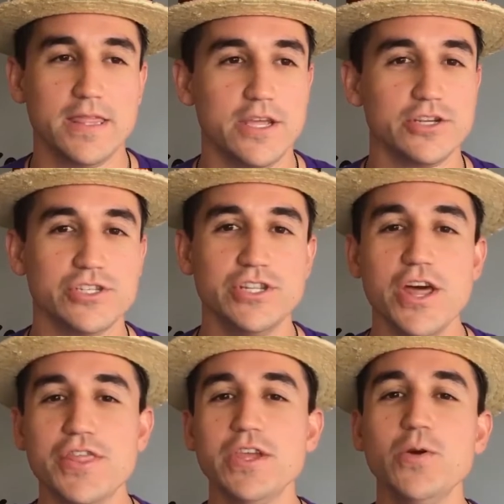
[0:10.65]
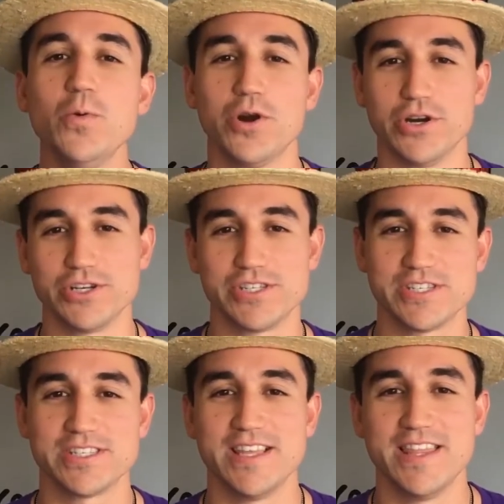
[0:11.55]
there's nothing
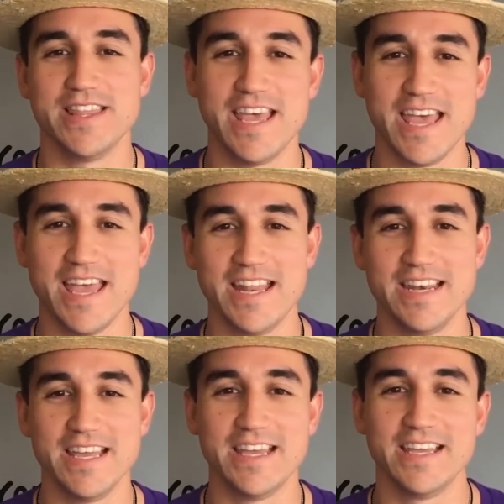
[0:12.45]
worse than